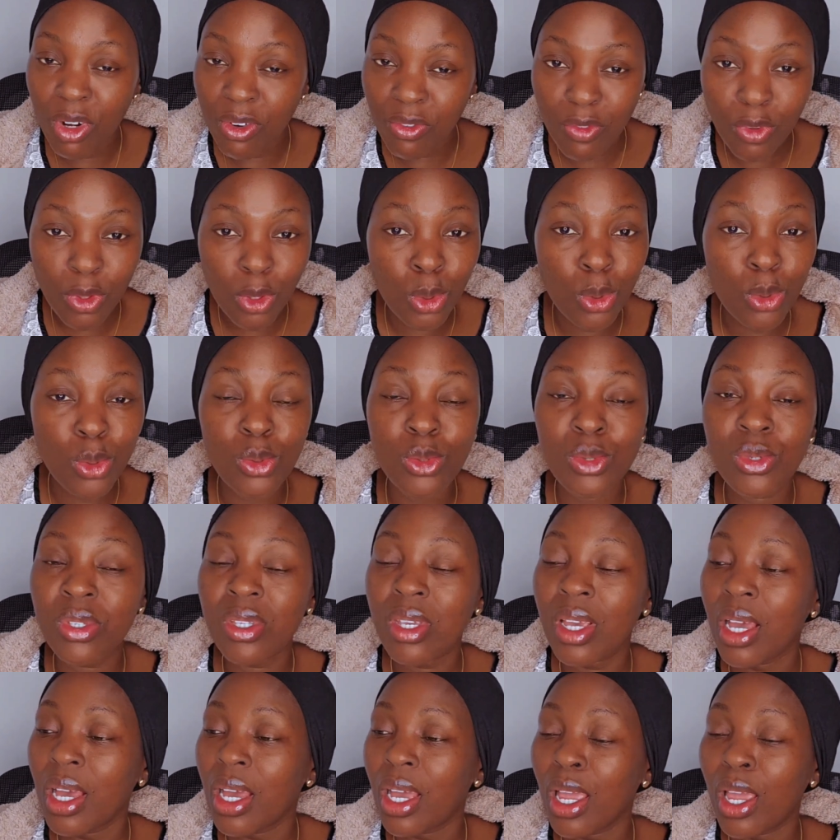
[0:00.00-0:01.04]

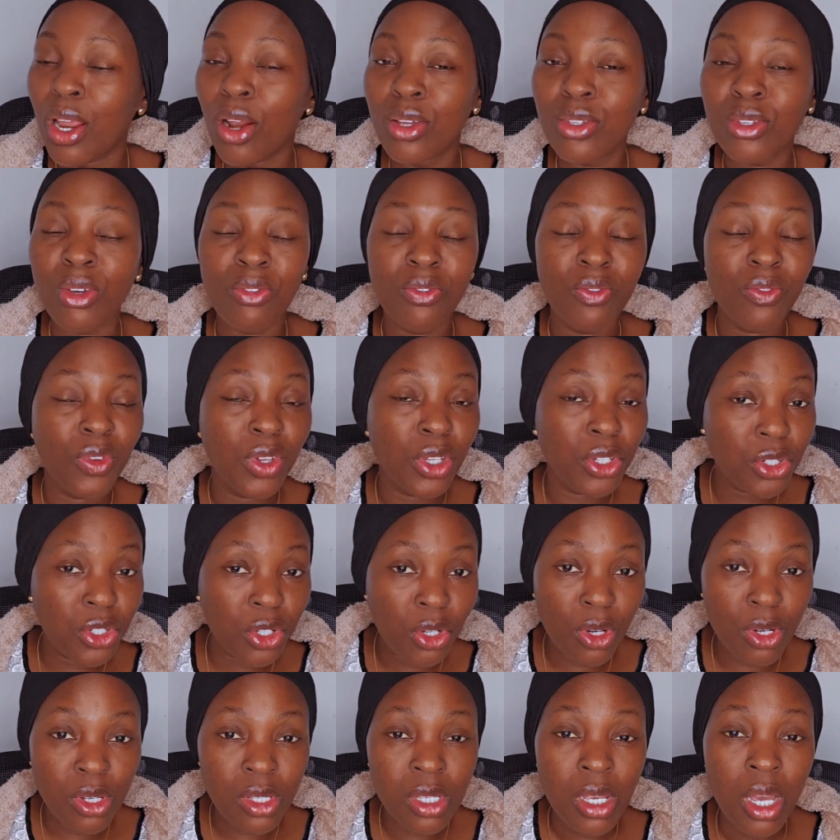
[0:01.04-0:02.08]
reviews, a lot of
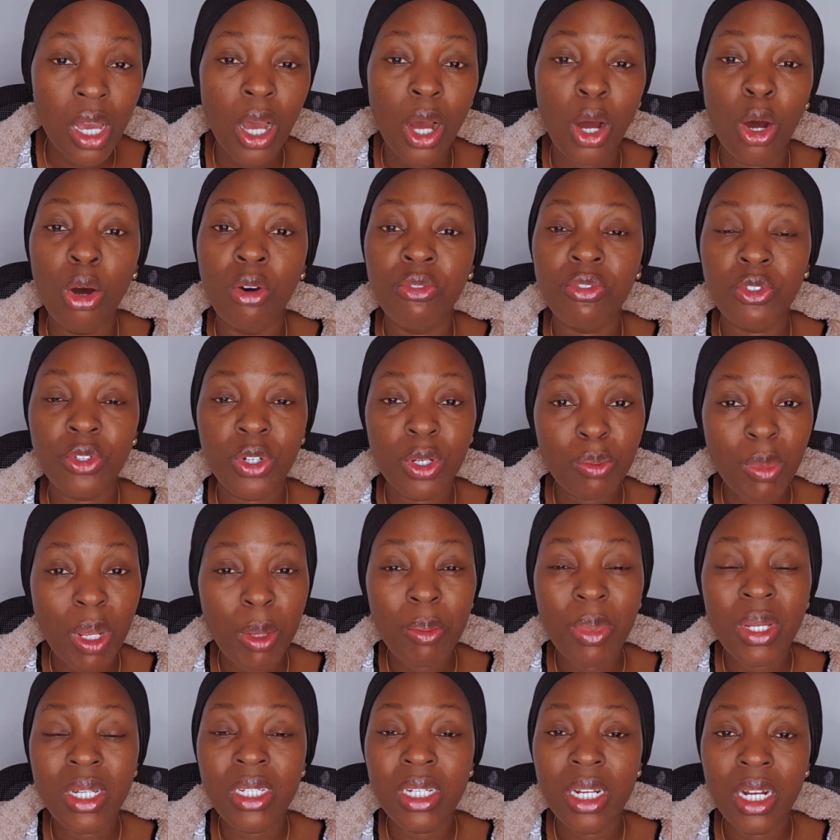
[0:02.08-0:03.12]
videos of
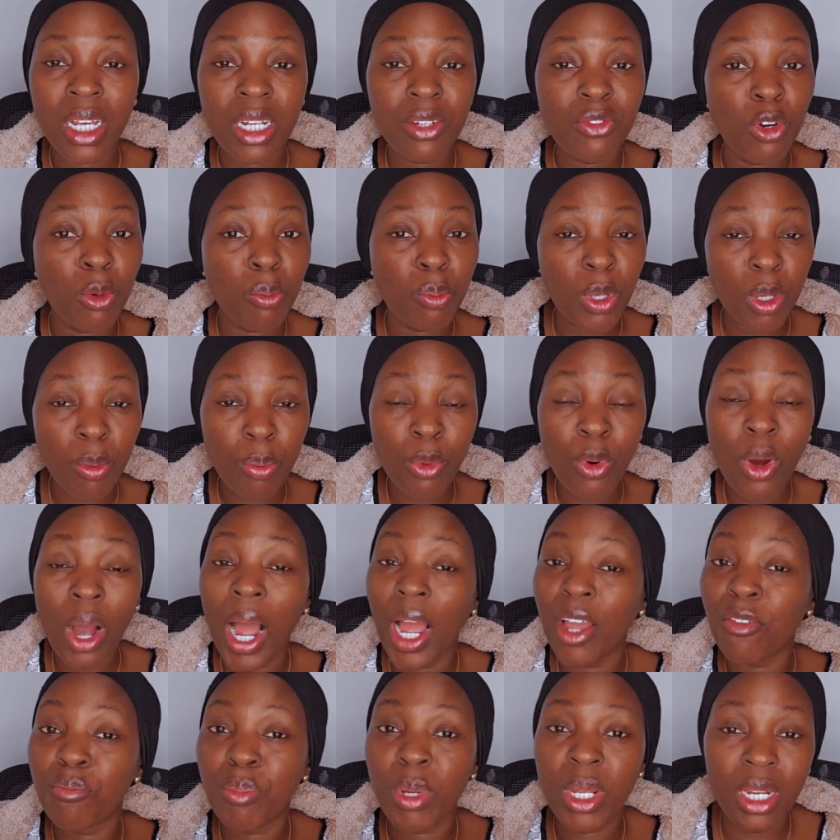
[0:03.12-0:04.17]
treatment being delayed for
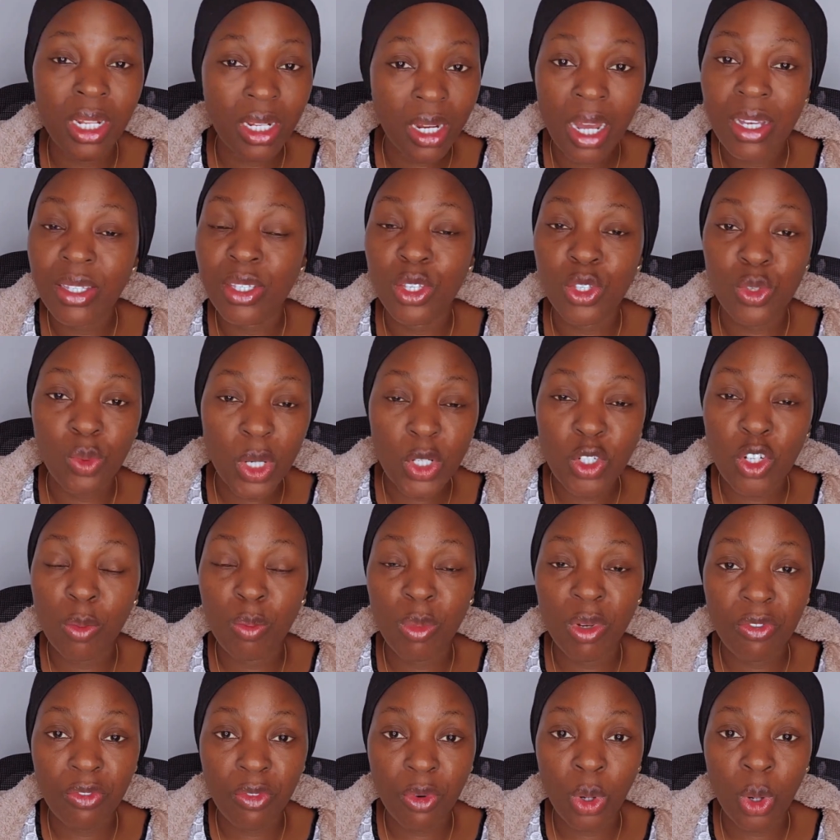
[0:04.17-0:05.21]
people. I've been in that
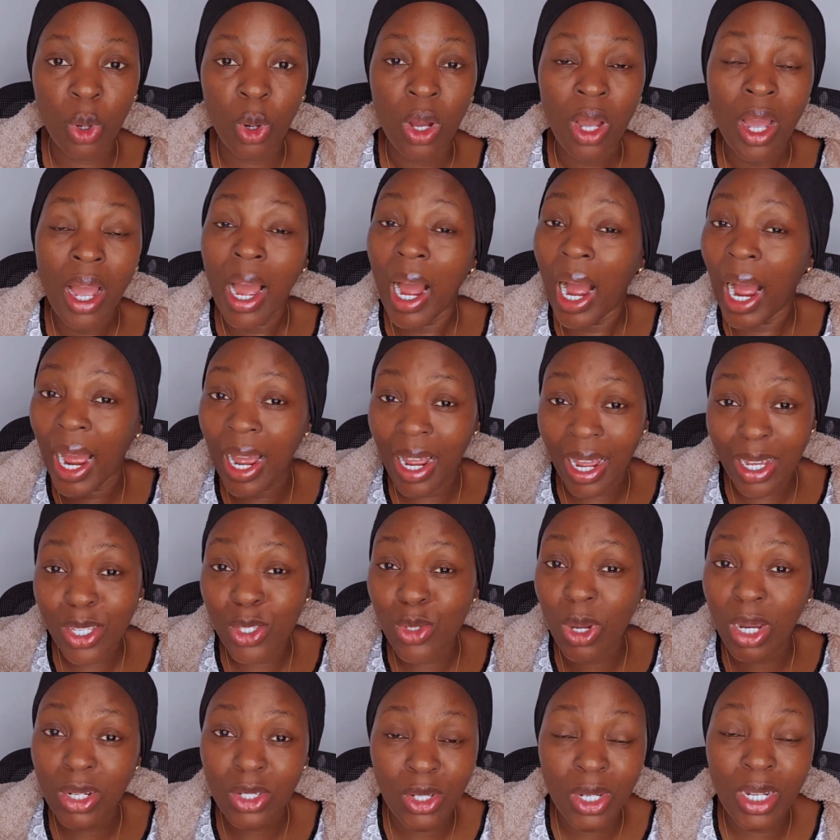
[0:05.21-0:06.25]
situation before. I
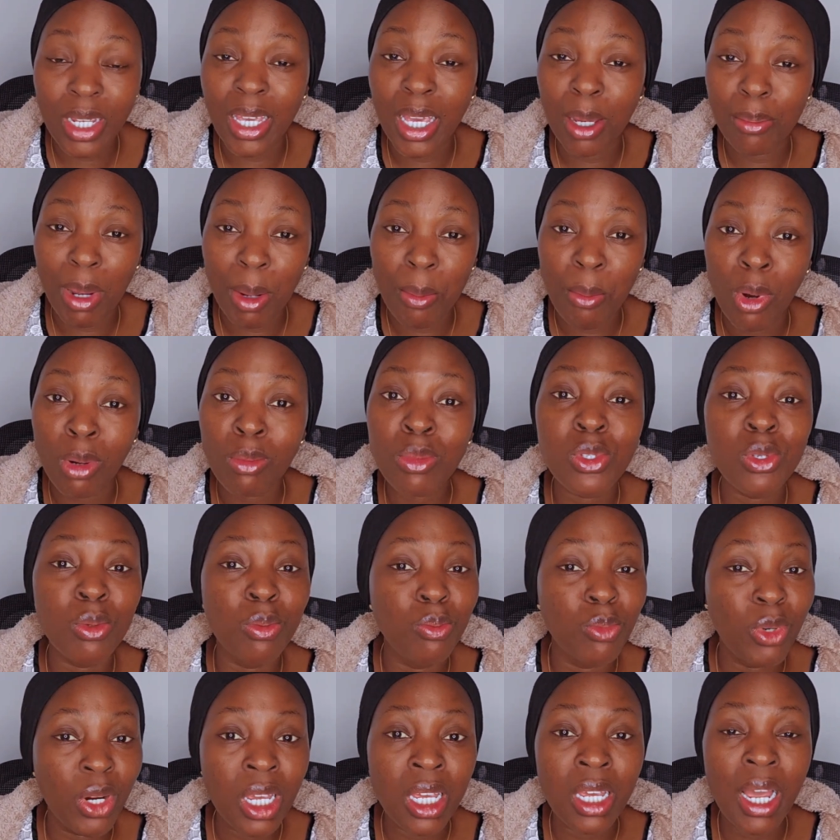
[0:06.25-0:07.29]
had to actually get my
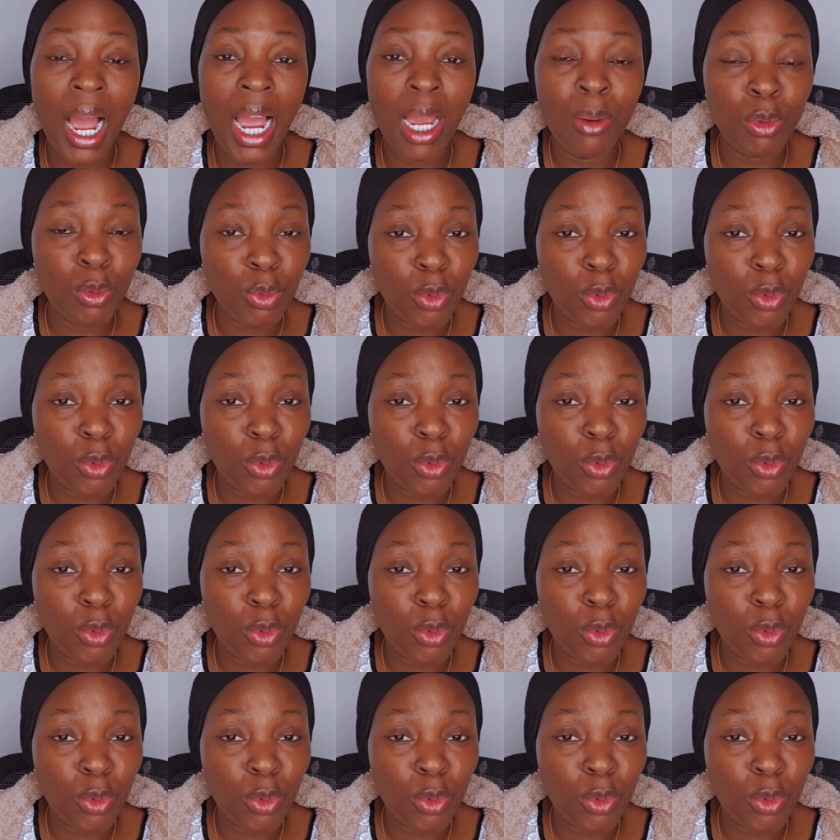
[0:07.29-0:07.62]
mom to bring